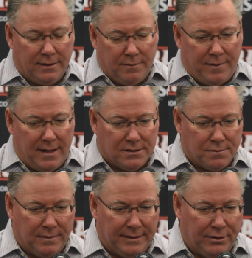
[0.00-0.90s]
can
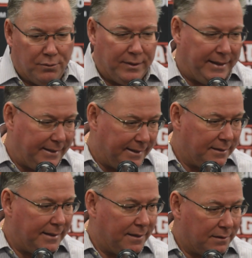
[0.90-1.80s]
possibly do what he did
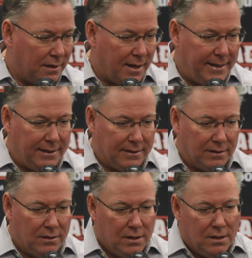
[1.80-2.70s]
the other night, and then